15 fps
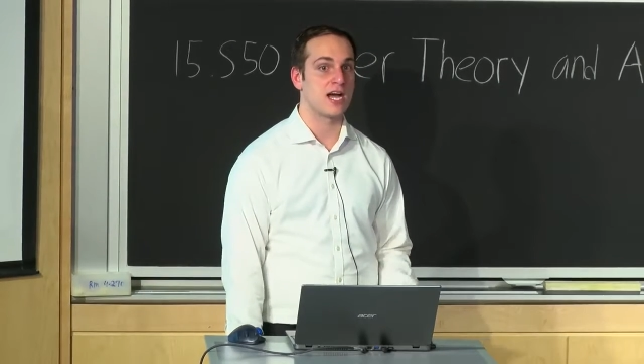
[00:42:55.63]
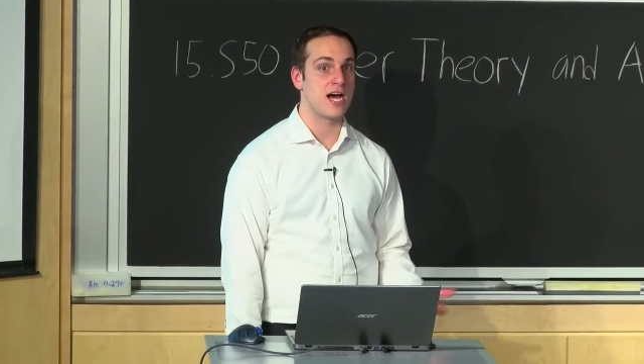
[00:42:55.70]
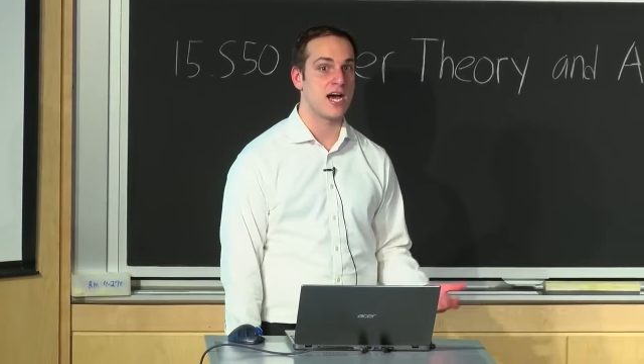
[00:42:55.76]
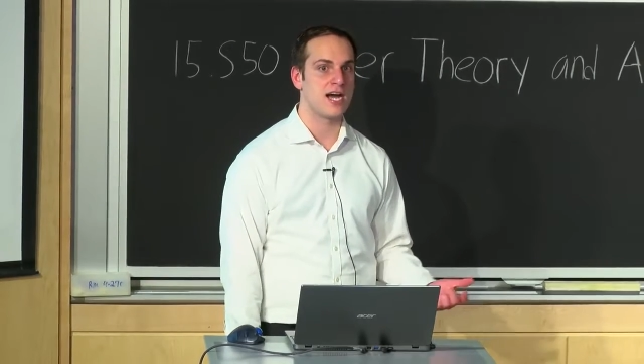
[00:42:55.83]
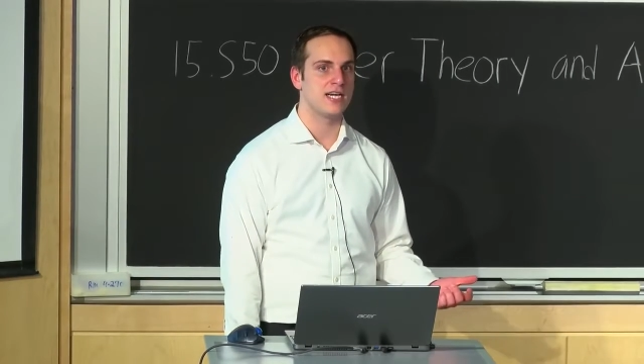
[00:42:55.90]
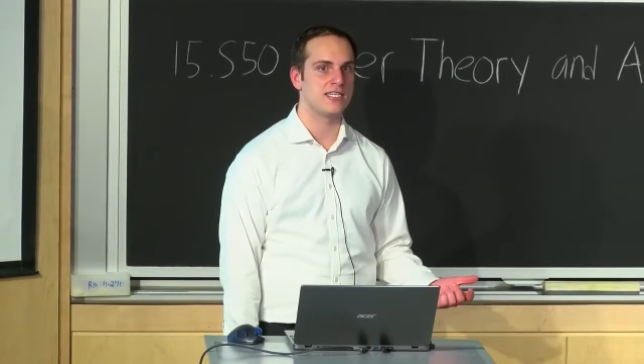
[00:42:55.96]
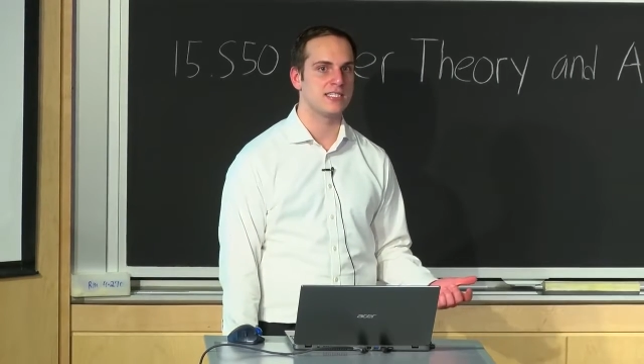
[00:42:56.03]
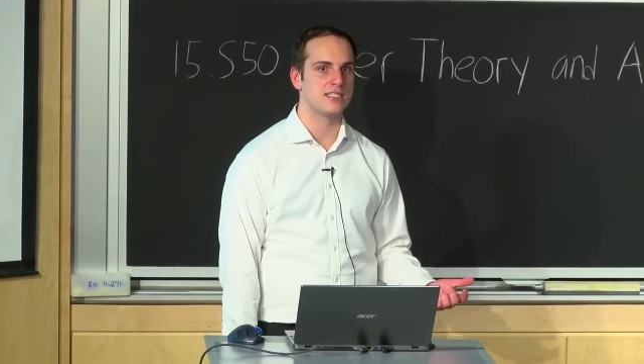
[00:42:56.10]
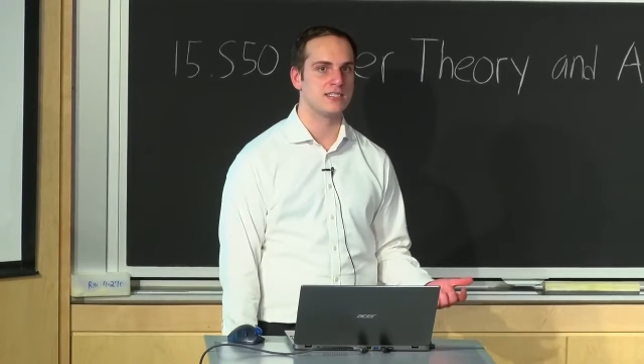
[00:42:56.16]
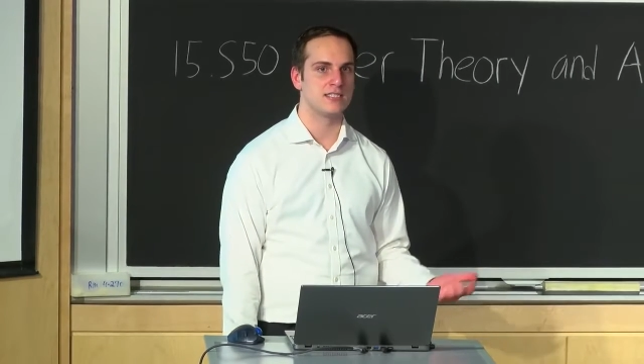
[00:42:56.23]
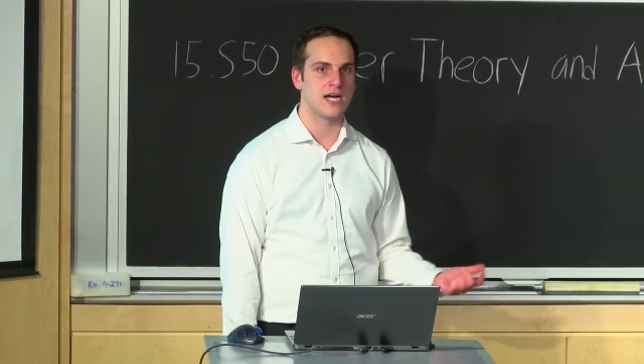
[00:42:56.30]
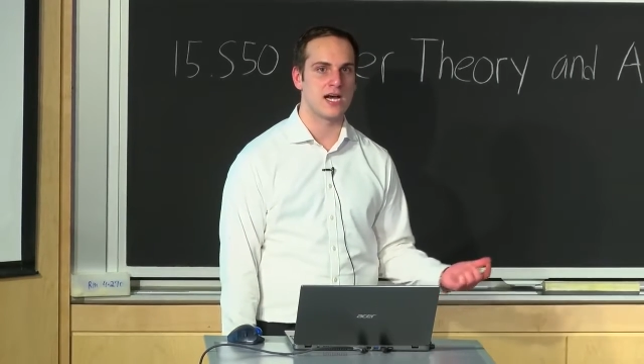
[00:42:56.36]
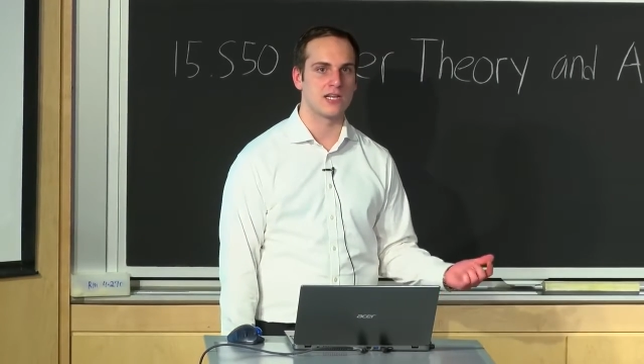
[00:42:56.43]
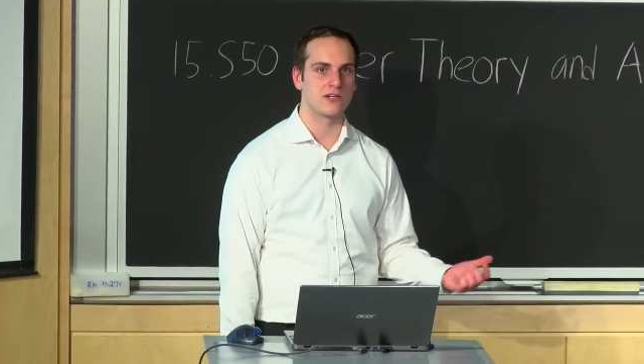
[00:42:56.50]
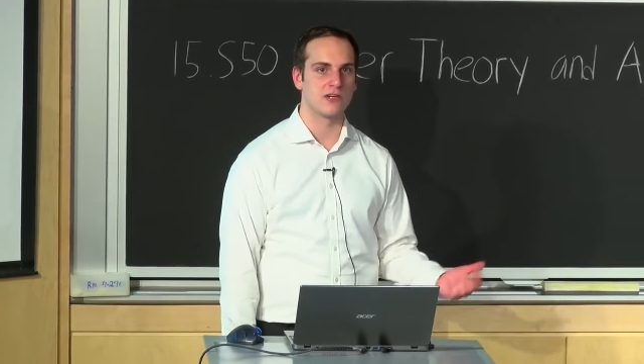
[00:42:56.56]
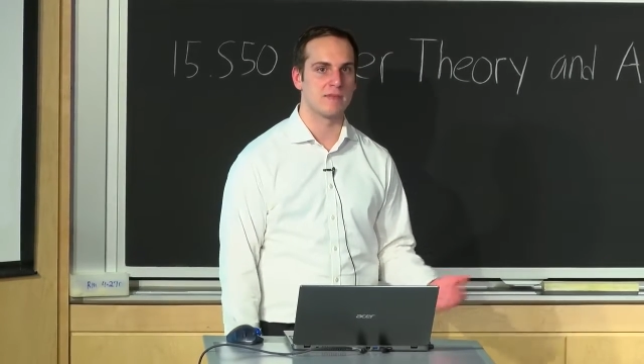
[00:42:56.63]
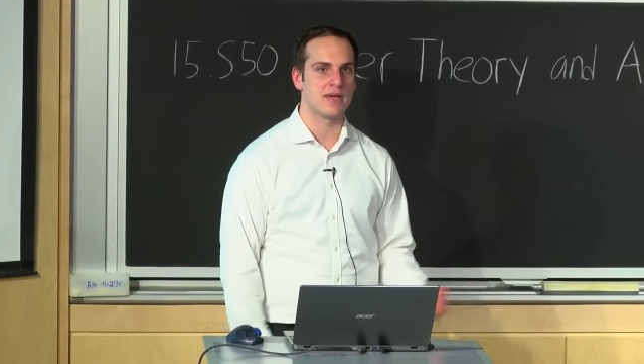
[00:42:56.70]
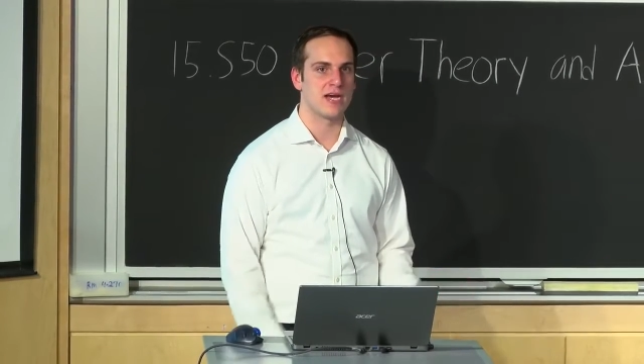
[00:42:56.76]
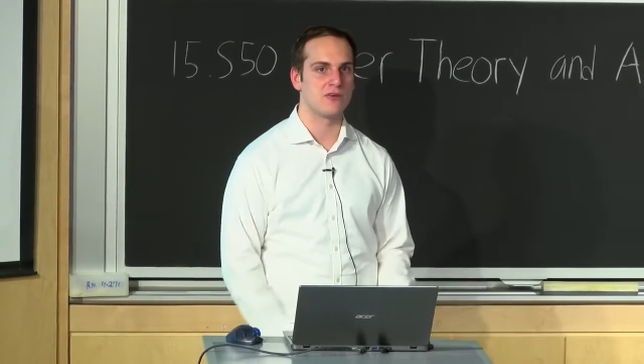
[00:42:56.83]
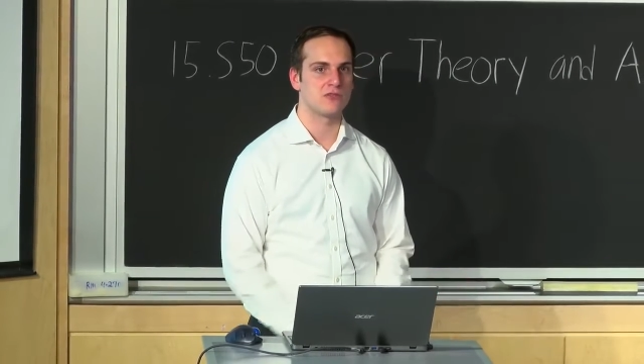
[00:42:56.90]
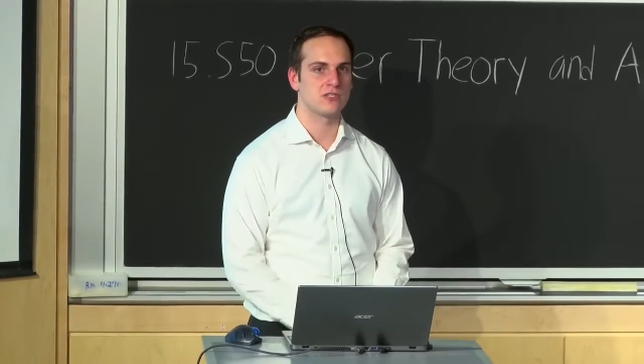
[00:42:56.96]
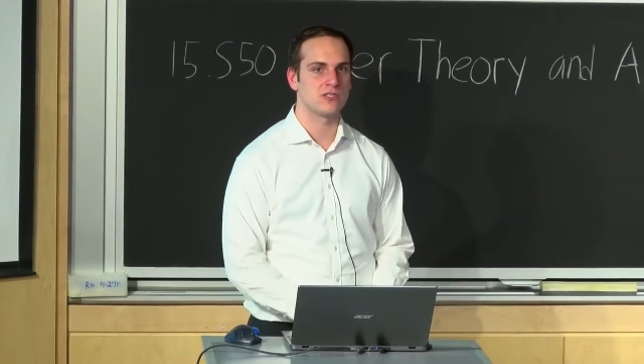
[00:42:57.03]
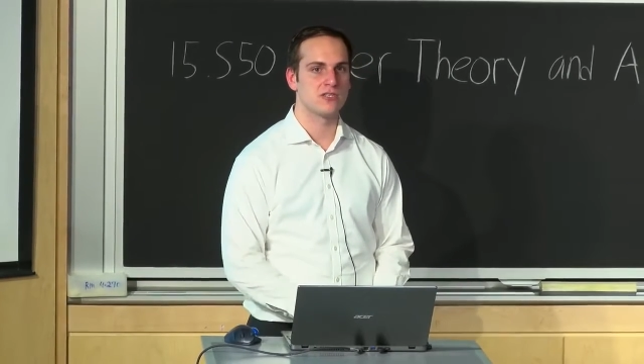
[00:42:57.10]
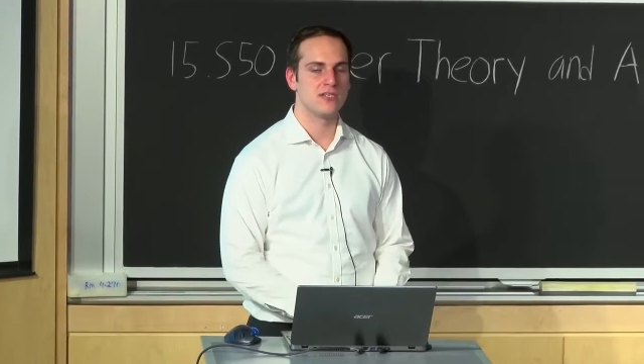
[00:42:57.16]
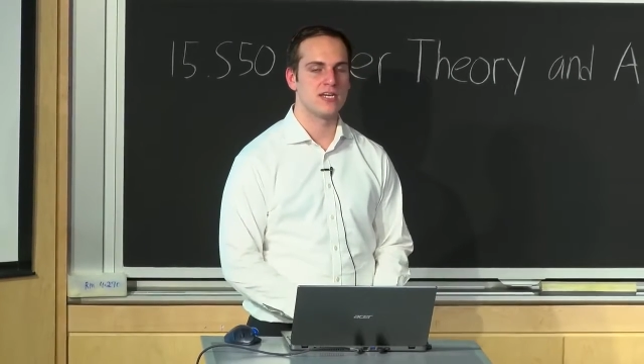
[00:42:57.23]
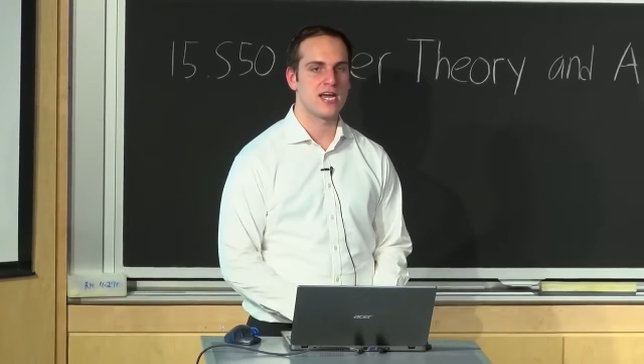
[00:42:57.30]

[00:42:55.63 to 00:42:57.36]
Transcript: high dollar amount,